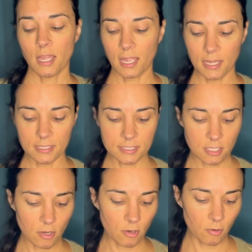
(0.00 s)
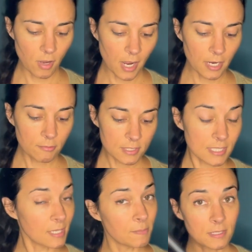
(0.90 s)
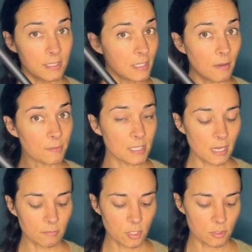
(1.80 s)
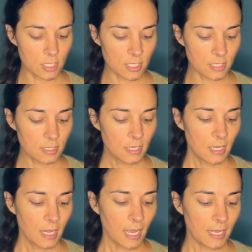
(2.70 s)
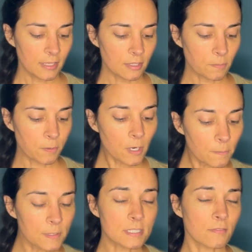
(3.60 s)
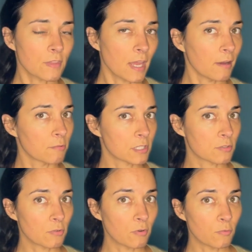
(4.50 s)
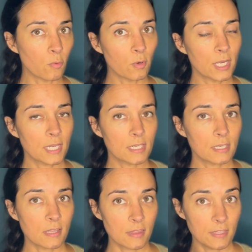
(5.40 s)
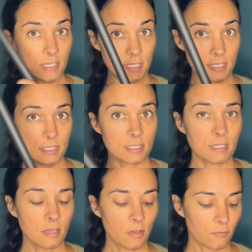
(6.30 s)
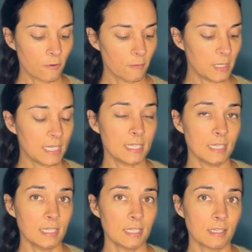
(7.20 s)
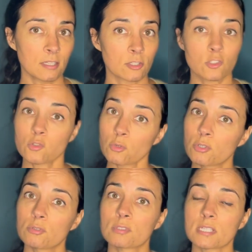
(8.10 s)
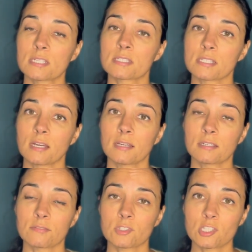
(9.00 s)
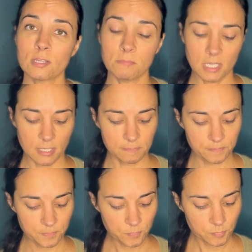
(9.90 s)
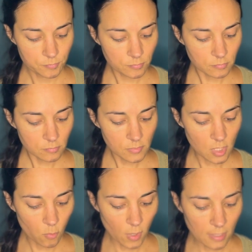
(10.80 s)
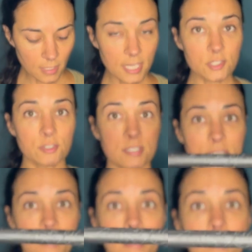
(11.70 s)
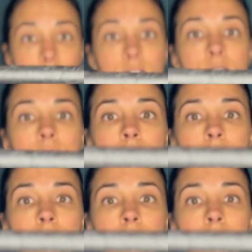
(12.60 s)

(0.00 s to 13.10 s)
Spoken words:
And so I was keeping this up and down motion, and the purpose of that was to avoid these from hitting the screws inside of the chimney. Well, as you can see,